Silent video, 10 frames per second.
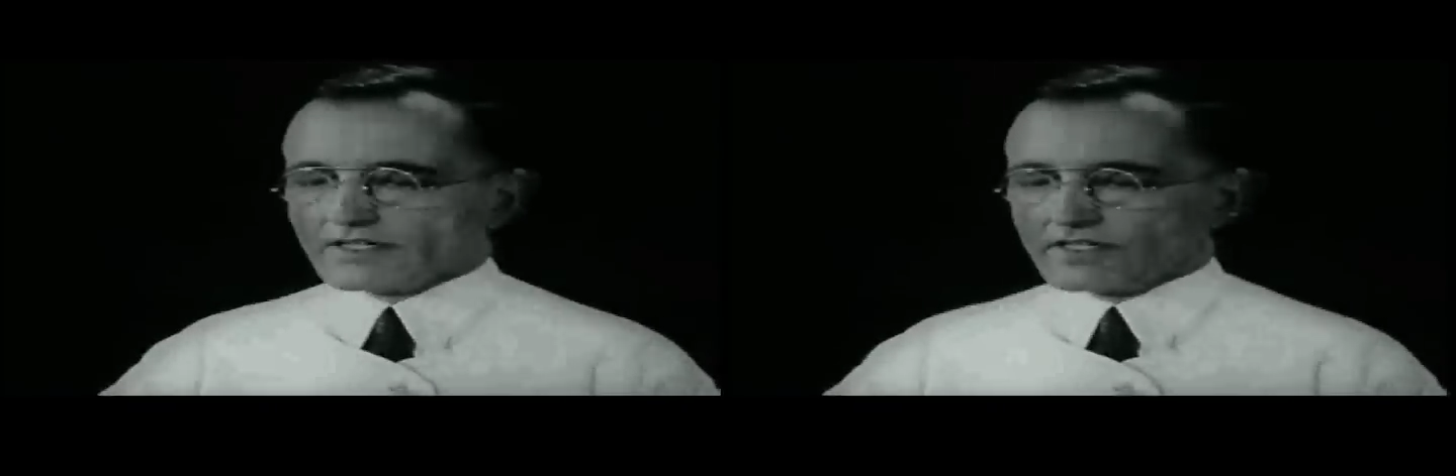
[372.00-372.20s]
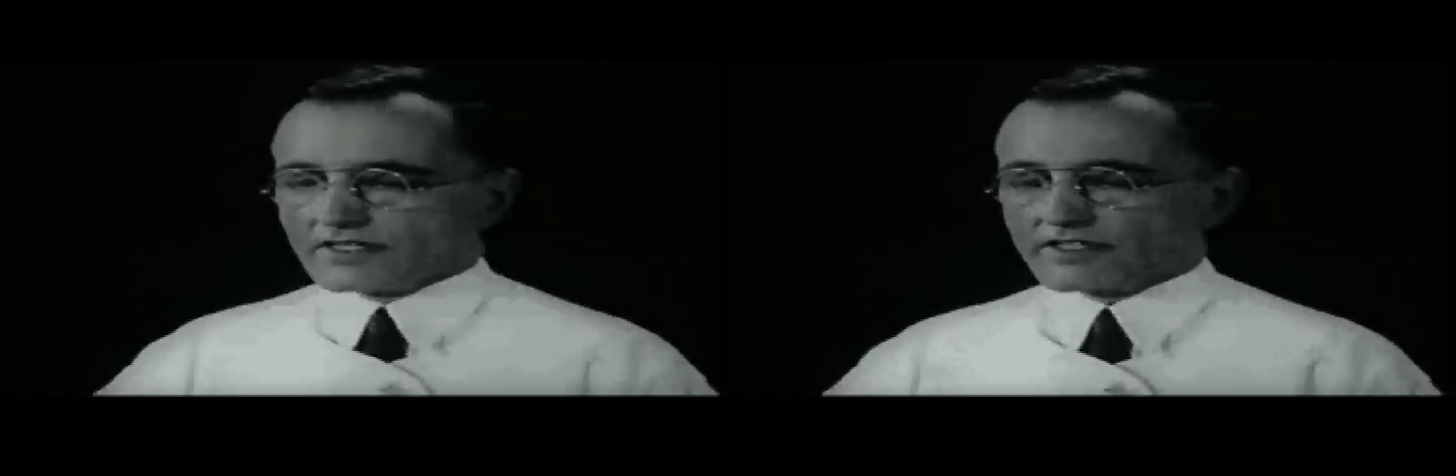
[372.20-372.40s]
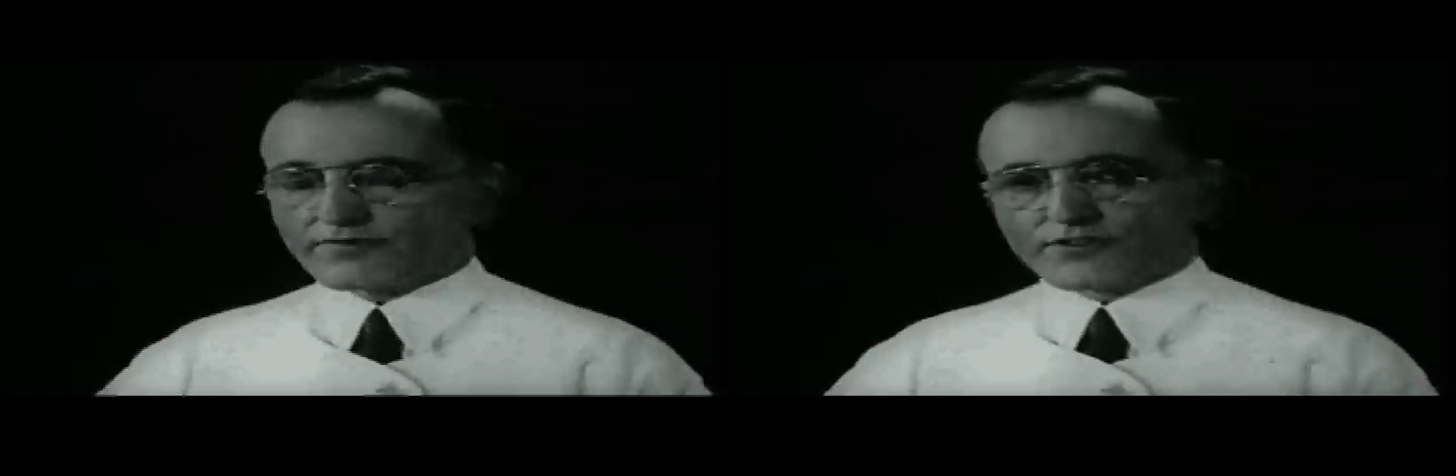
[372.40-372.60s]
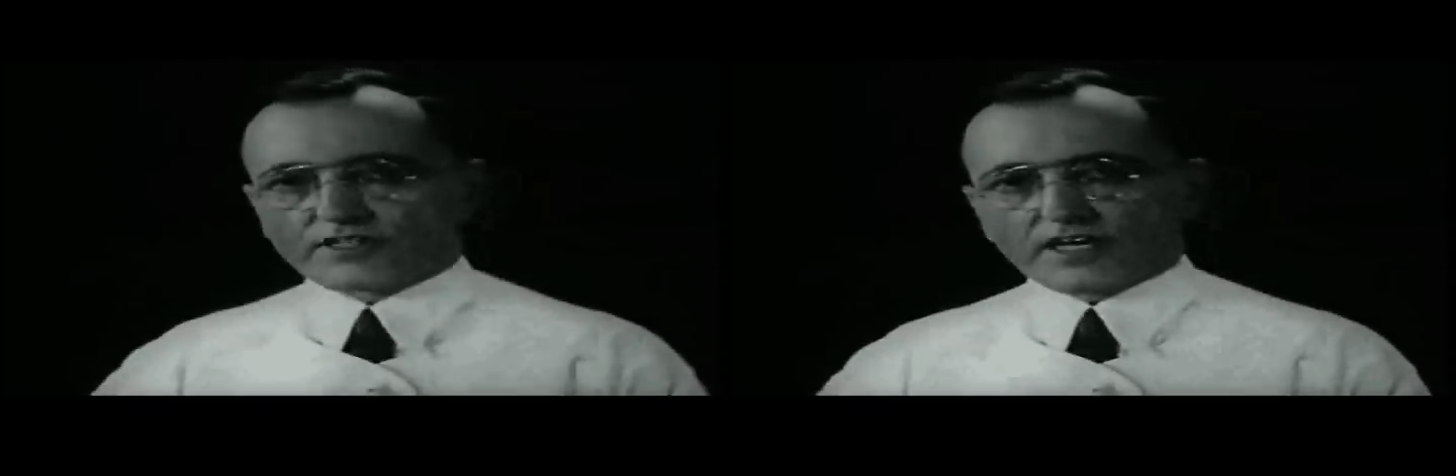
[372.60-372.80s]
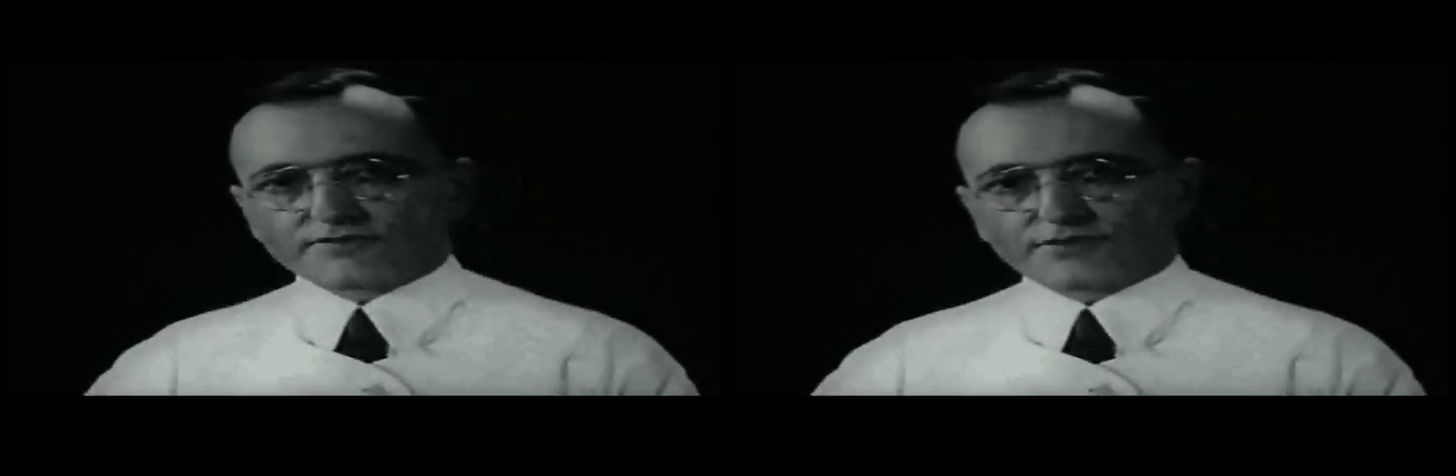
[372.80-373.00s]
If the
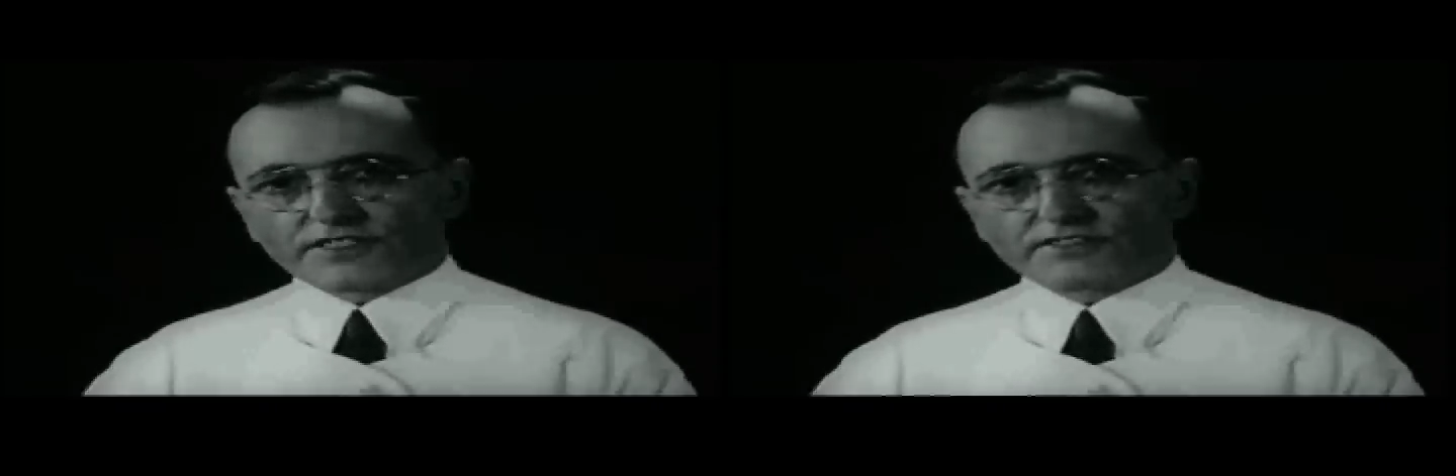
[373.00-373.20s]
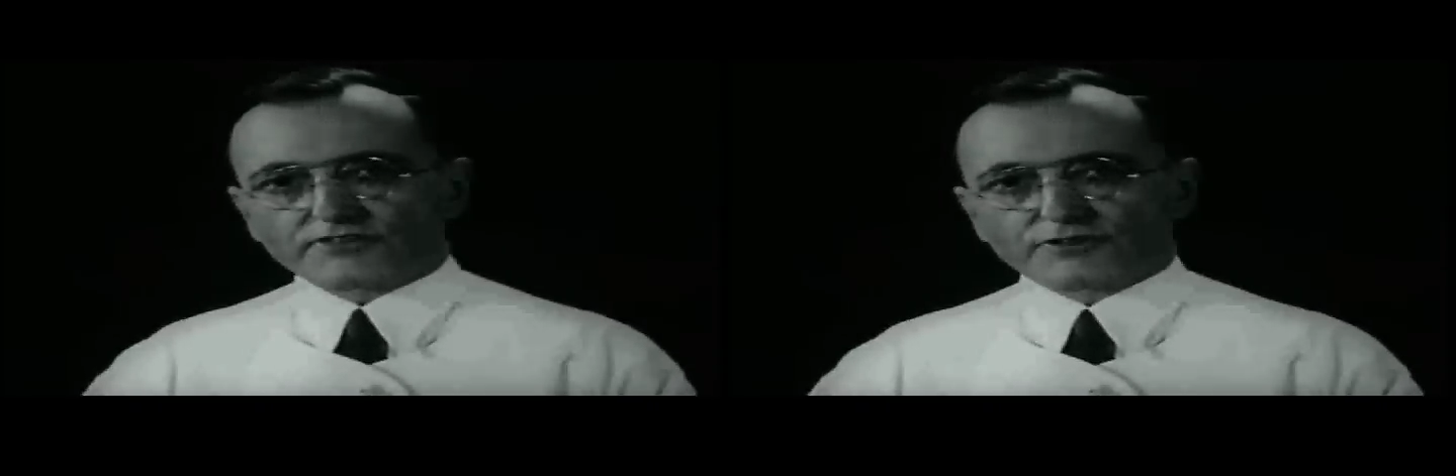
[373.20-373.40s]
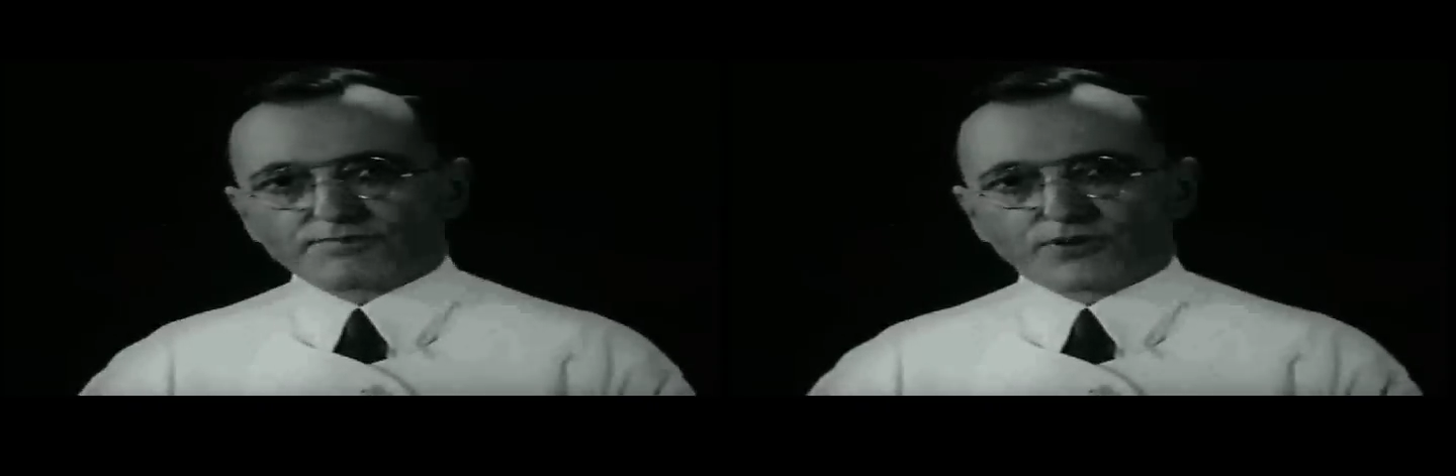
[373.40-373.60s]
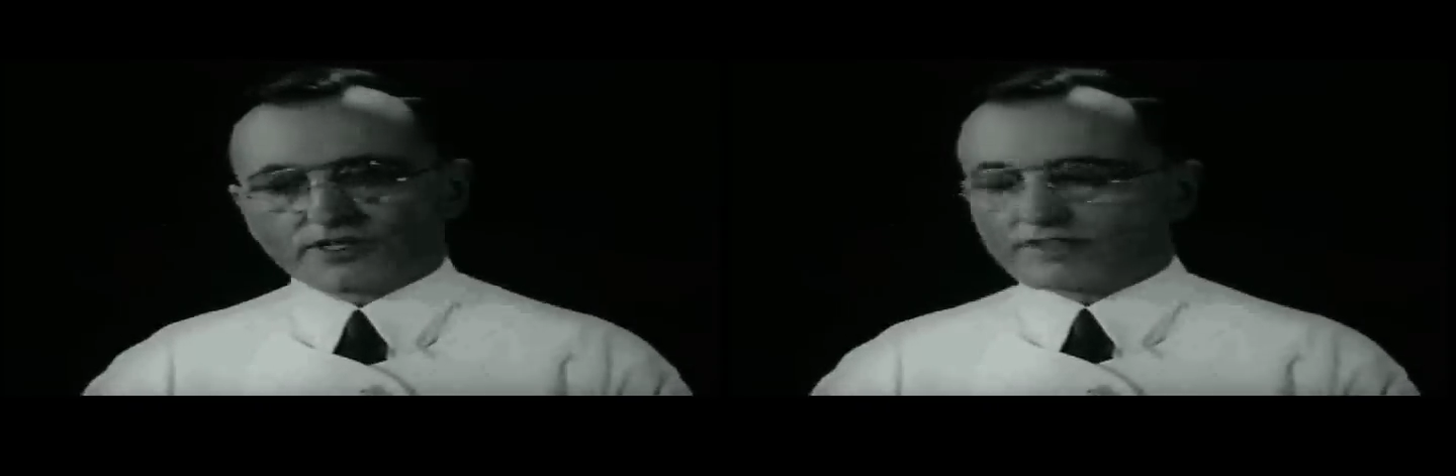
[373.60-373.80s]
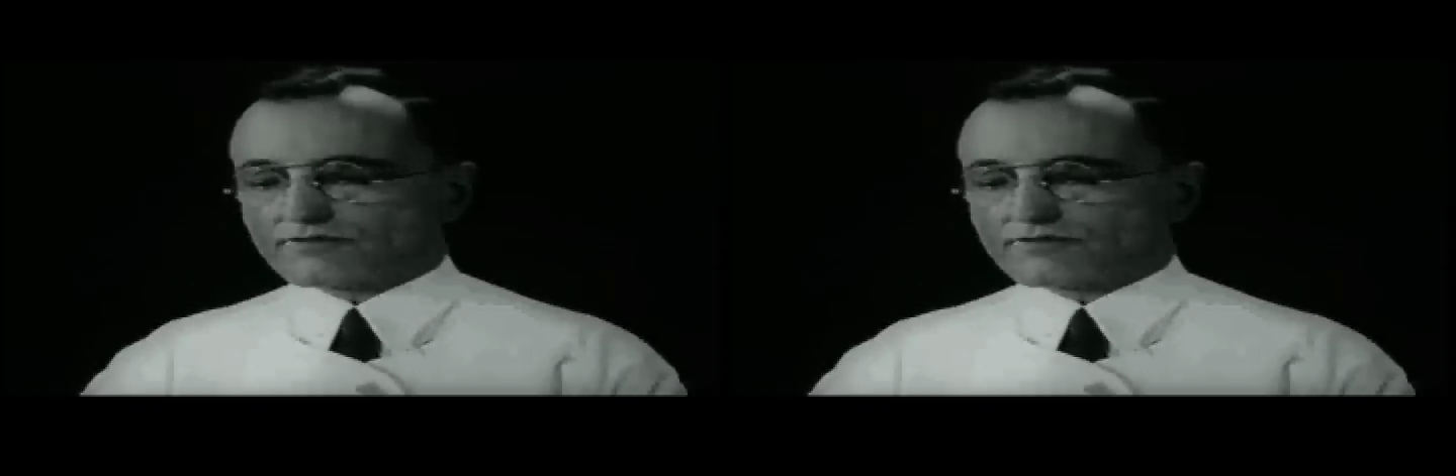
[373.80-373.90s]
dark field is reported